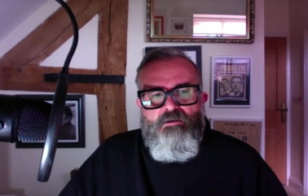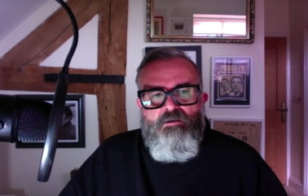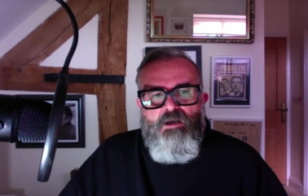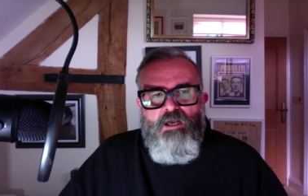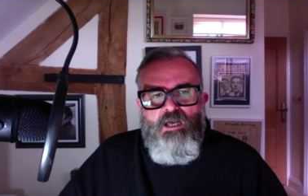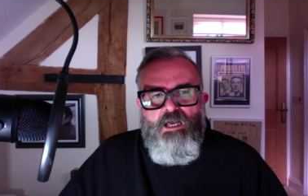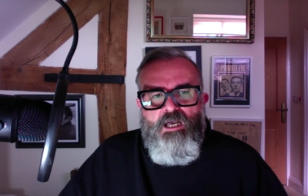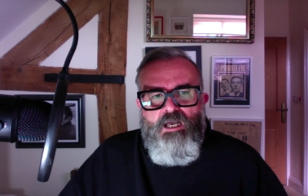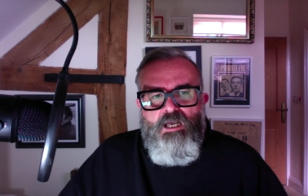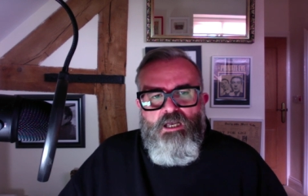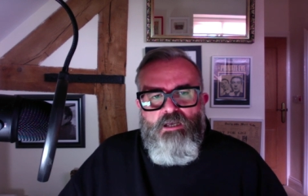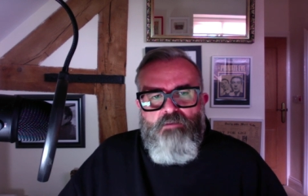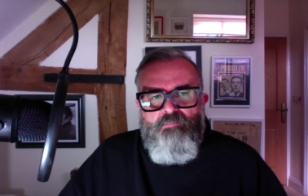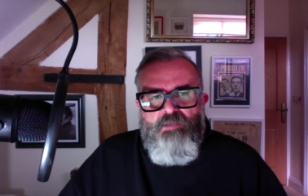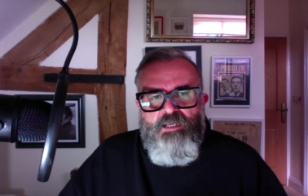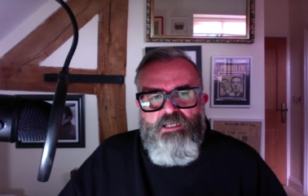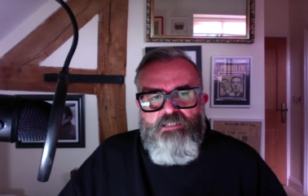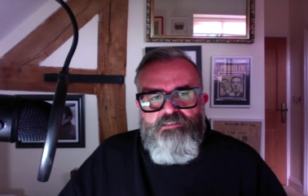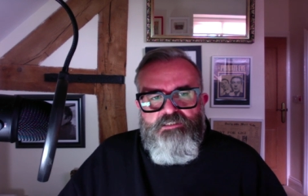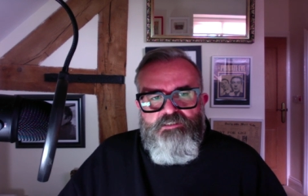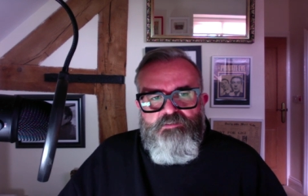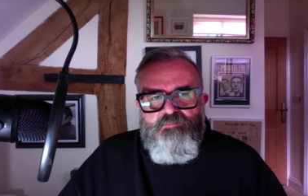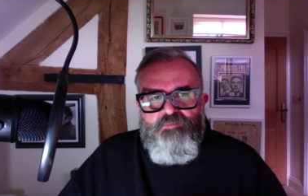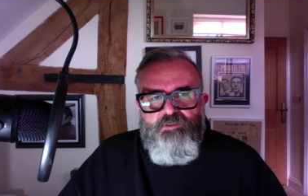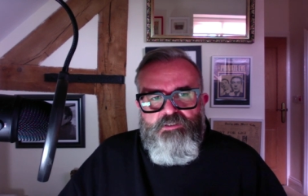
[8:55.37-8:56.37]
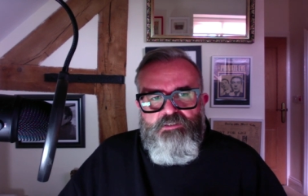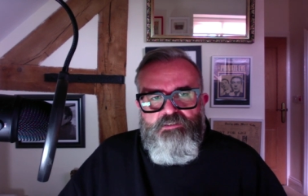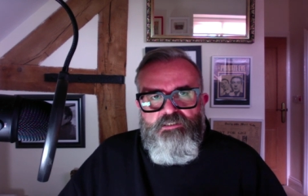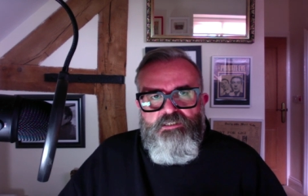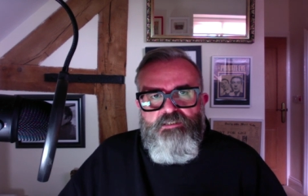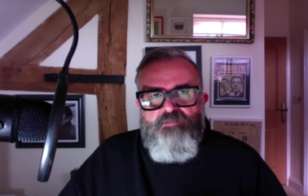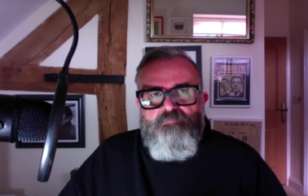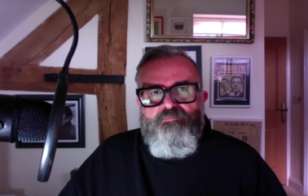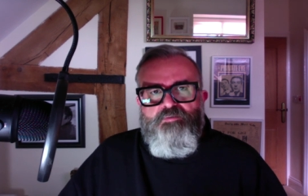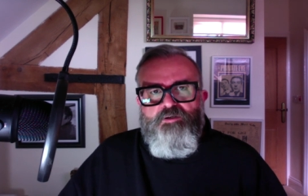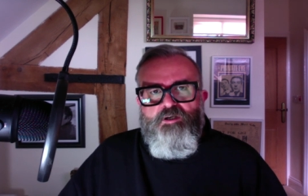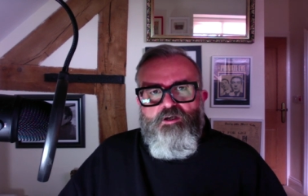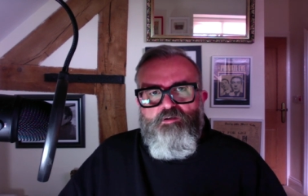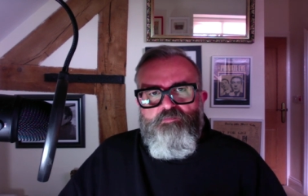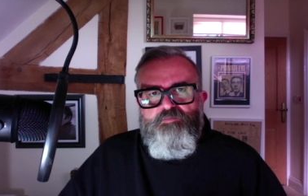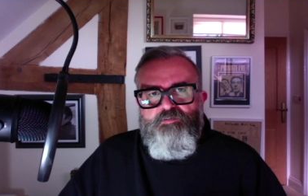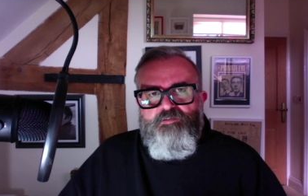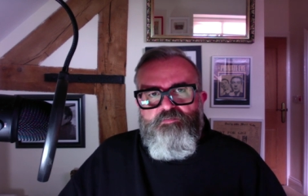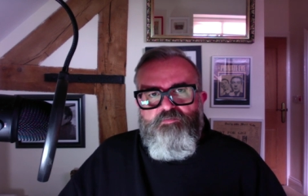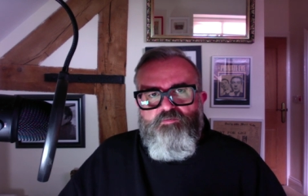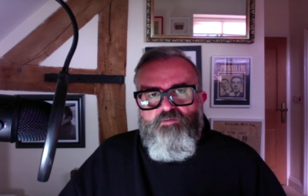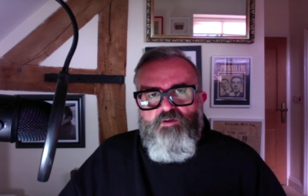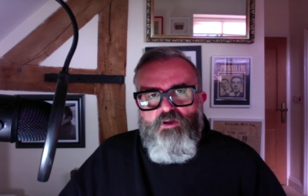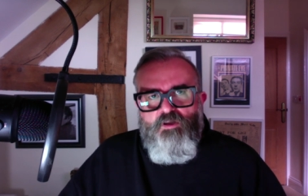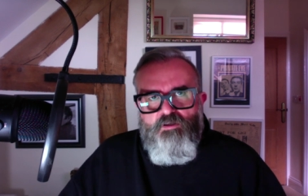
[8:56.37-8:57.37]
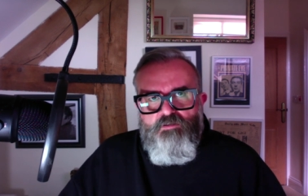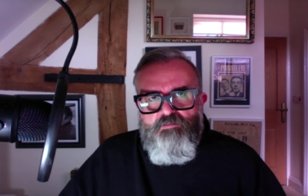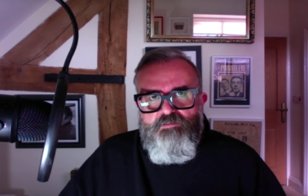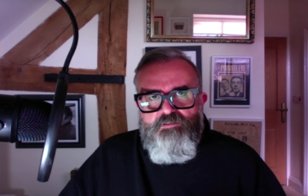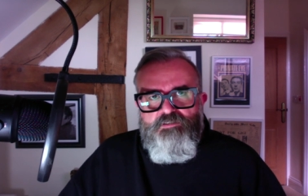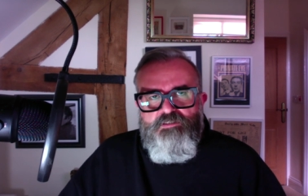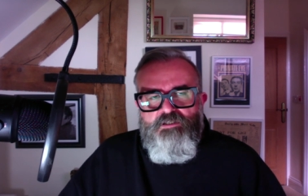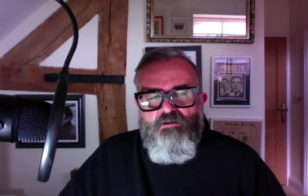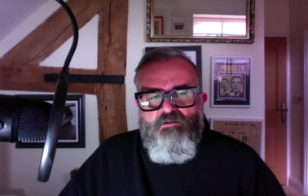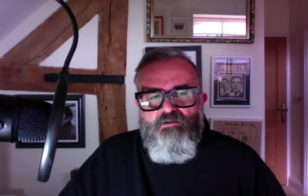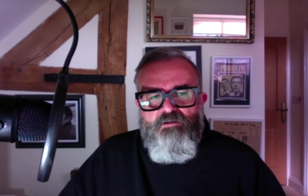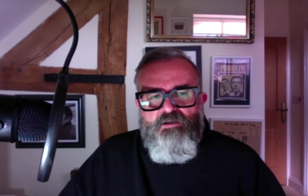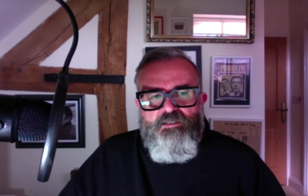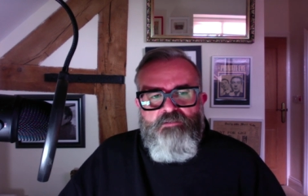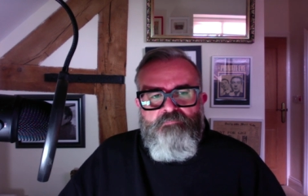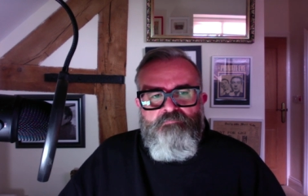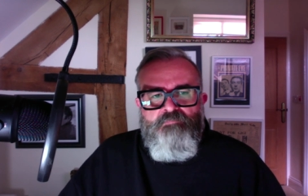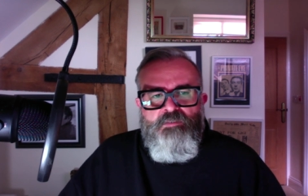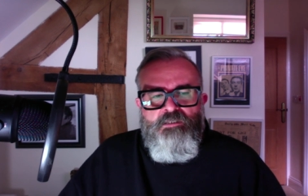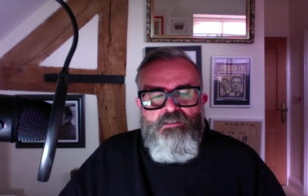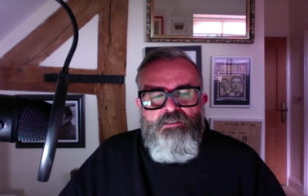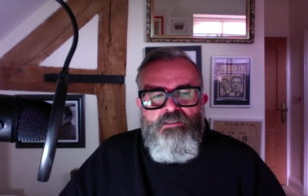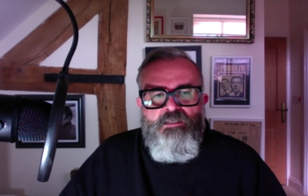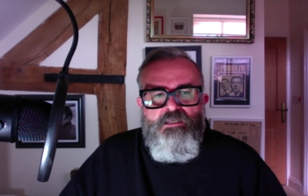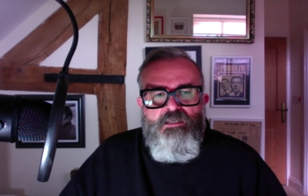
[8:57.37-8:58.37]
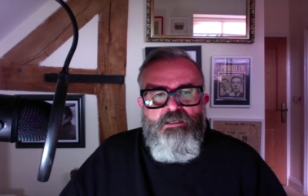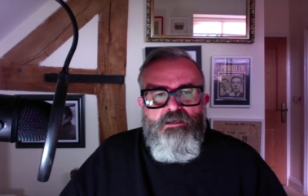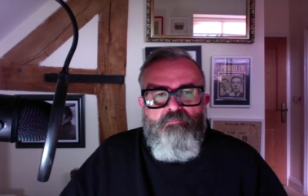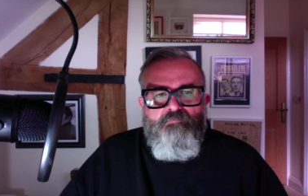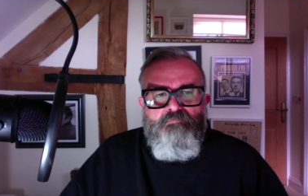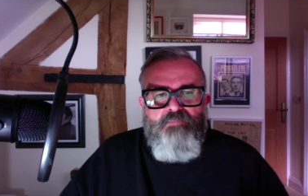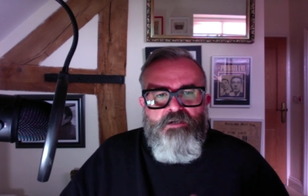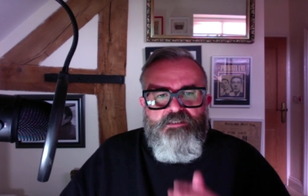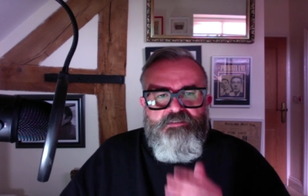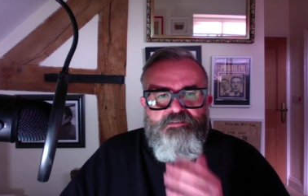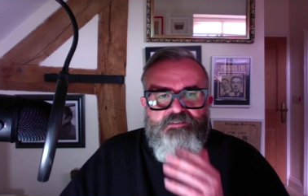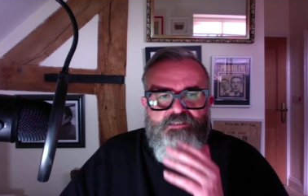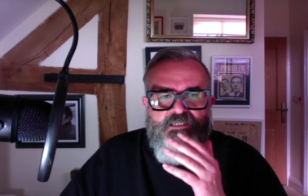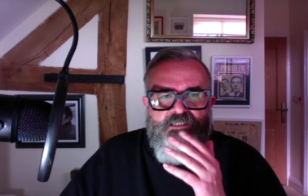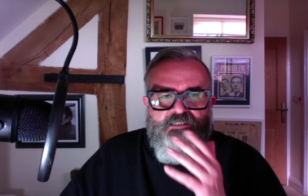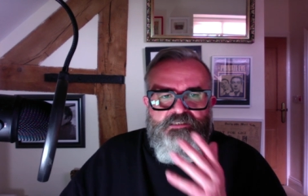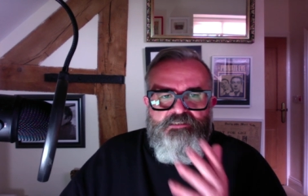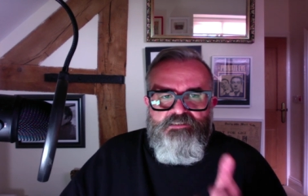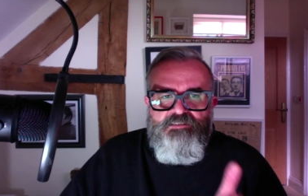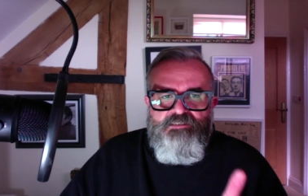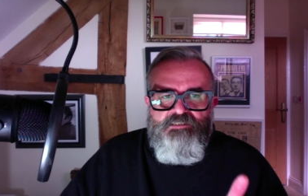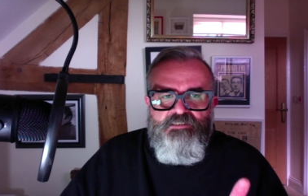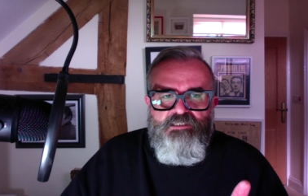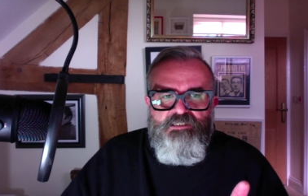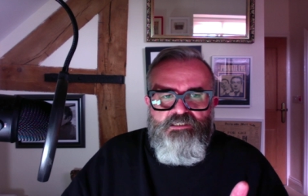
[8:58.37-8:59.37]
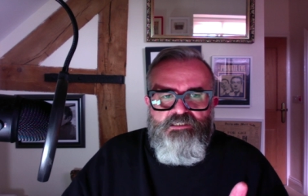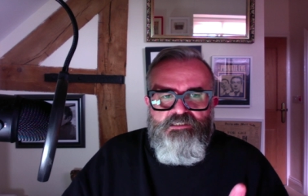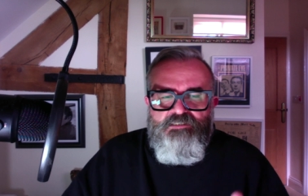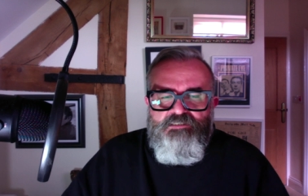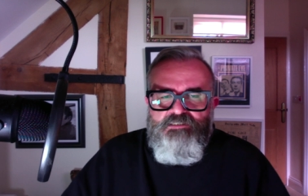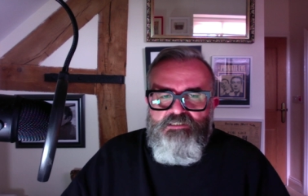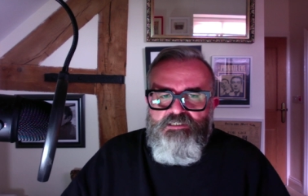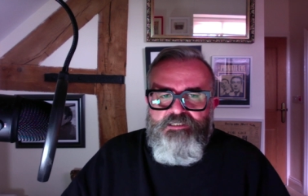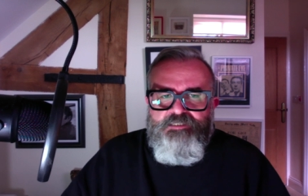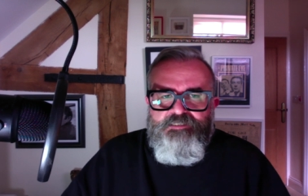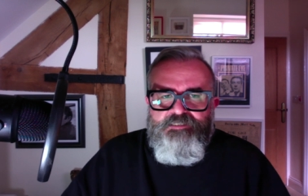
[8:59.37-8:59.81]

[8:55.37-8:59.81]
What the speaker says: and it's been imperfect for a long time. But this is